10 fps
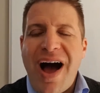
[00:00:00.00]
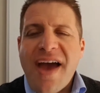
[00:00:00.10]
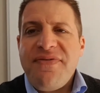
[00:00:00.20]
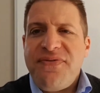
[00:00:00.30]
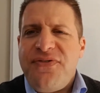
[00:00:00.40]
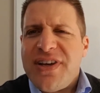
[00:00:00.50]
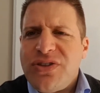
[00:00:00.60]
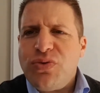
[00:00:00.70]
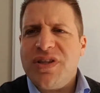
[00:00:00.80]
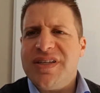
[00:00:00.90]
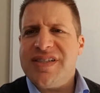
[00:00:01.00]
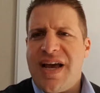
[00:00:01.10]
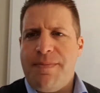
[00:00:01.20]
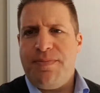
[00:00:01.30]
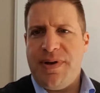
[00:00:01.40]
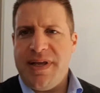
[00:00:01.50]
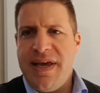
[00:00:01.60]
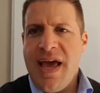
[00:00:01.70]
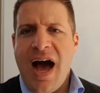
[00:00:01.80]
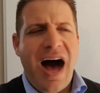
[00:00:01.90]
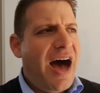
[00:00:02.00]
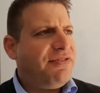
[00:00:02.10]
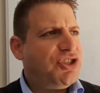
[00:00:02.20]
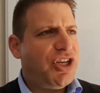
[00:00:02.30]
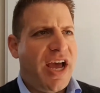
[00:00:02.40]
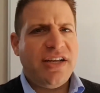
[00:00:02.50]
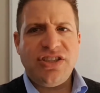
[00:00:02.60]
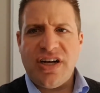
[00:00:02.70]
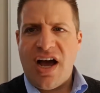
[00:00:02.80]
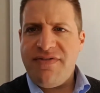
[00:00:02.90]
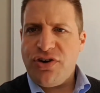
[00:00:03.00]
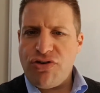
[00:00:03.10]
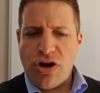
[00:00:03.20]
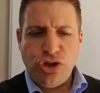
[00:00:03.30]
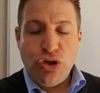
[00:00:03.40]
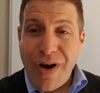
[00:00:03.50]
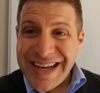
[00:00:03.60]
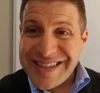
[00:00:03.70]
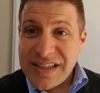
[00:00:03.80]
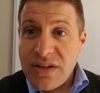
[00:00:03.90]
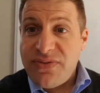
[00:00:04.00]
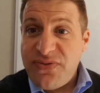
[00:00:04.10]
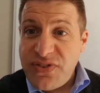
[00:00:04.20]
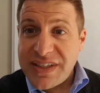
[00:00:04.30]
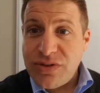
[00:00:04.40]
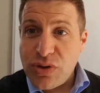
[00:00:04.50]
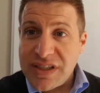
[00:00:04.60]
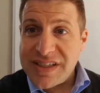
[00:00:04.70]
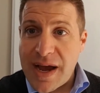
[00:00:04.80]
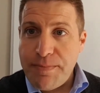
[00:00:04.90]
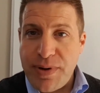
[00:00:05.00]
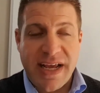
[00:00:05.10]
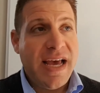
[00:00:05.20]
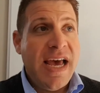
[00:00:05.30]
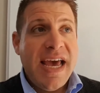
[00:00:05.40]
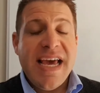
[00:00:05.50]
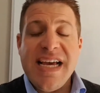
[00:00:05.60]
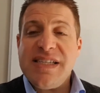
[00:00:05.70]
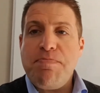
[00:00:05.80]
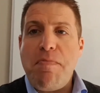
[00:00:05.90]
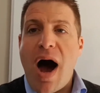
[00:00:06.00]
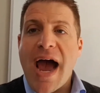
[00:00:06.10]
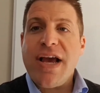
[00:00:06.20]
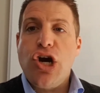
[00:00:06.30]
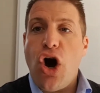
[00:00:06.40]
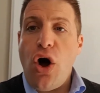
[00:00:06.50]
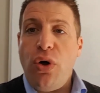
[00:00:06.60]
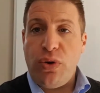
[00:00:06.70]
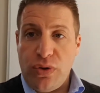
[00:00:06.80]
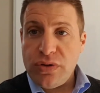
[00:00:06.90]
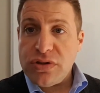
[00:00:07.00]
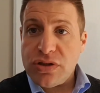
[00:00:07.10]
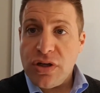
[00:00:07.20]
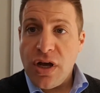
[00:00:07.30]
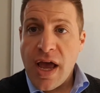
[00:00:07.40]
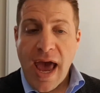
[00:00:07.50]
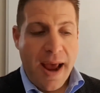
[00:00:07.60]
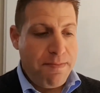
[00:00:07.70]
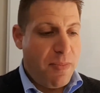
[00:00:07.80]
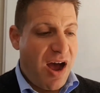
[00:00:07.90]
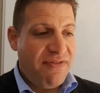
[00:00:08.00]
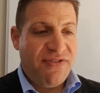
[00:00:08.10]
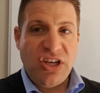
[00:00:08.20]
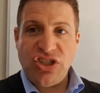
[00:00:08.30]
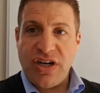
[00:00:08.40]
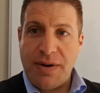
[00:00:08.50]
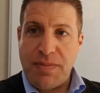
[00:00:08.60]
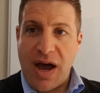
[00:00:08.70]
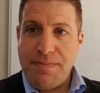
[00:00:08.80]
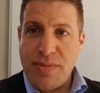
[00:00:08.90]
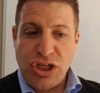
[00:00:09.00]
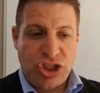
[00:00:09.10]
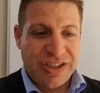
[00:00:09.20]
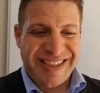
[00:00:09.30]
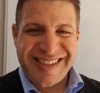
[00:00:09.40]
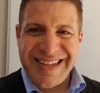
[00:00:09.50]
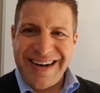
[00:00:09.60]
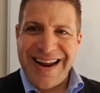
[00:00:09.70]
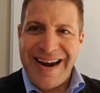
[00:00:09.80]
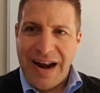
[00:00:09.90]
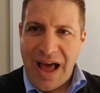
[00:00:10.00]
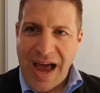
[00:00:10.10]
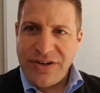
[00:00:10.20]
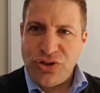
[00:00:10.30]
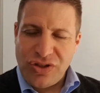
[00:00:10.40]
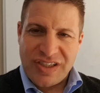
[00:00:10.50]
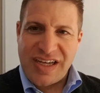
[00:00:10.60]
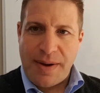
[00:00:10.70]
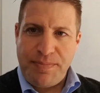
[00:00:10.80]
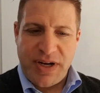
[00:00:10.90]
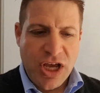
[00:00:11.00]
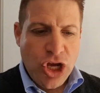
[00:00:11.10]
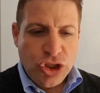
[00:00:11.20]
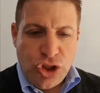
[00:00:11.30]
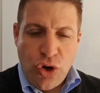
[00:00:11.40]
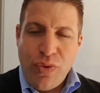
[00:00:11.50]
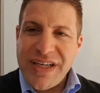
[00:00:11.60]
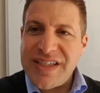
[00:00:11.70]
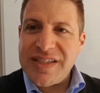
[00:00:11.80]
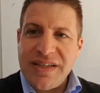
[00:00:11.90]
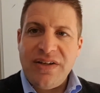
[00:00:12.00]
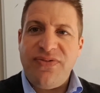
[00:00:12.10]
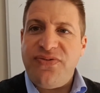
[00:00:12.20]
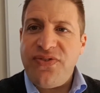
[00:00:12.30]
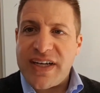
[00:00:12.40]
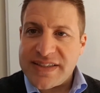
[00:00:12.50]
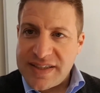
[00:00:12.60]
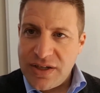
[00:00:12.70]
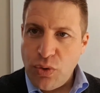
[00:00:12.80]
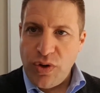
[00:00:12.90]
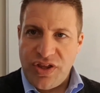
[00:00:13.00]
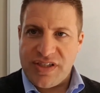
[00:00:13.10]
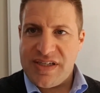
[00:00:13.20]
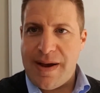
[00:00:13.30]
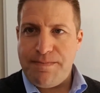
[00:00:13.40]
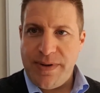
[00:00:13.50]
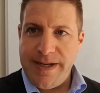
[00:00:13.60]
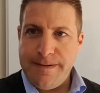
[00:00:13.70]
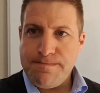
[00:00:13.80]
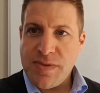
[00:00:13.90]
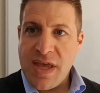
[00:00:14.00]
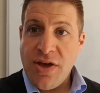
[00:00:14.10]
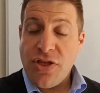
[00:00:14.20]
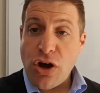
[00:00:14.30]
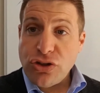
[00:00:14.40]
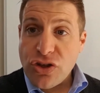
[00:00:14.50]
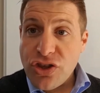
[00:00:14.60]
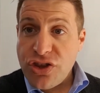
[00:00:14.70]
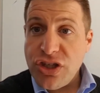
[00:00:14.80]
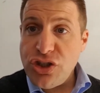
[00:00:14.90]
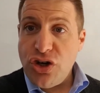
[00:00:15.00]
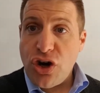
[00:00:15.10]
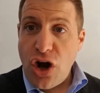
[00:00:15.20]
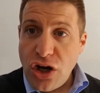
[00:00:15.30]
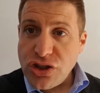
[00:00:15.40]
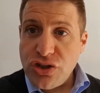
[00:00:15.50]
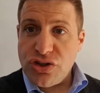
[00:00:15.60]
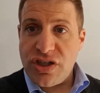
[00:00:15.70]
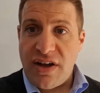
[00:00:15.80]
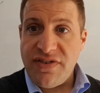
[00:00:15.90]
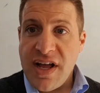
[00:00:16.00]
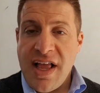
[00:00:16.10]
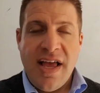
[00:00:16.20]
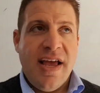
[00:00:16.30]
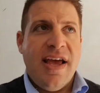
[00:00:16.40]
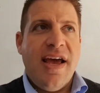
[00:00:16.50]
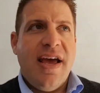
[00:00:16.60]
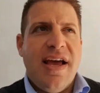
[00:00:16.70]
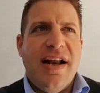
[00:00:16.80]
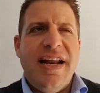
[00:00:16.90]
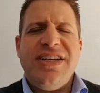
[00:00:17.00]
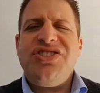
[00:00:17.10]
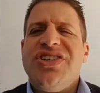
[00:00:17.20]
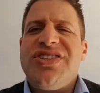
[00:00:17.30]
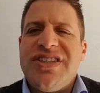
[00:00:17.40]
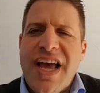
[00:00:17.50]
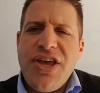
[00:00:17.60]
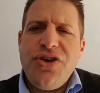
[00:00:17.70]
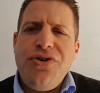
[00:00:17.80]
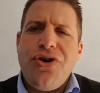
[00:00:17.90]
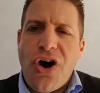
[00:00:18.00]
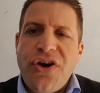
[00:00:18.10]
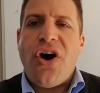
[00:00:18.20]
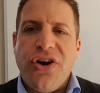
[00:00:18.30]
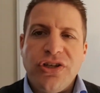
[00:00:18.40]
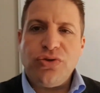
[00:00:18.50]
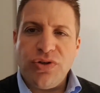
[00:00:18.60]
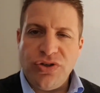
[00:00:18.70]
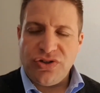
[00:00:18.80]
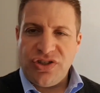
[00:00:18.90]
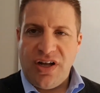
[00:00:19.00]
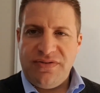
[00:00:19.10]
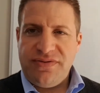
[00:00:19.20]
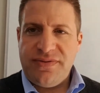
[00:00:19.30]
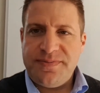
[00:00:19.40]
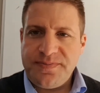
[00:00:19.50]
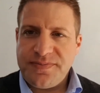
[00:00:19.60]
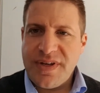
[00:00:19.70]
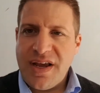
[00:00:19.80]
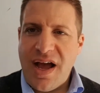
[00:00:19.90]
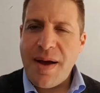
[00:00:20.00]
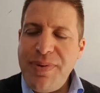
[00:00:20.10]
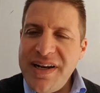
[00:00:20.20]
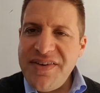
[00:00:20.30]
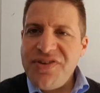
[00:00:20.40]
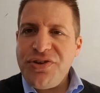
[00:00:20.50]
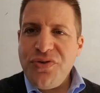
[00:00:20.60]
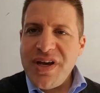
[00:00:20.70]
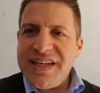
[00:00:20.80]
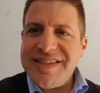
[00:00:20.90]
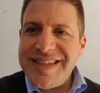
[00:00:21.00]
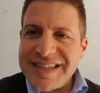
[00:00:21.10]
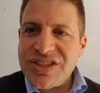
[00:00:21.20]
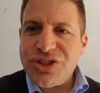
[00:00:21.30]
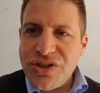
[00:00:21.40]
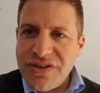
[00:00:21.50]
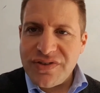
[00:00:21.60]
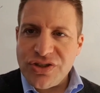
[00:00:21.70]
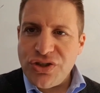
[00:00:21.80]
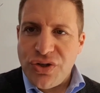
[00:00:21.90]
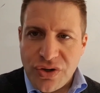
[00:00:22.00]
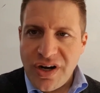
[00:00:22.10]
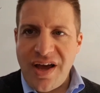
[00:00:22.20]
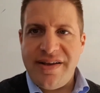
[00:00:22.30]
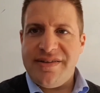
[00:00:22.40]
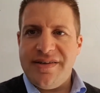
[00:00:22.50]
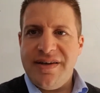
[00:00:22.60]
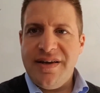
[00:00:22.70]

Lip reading: I fit with this company? I've changed and I've grown. Do I still fit with this company? Is my goals and my vision and my mission still aligned to this company? Do we still fit with this company? Those are the things you've got to ask yourself. Let's just say you're not honest with yourself. I believe you're doing a disservice to your client.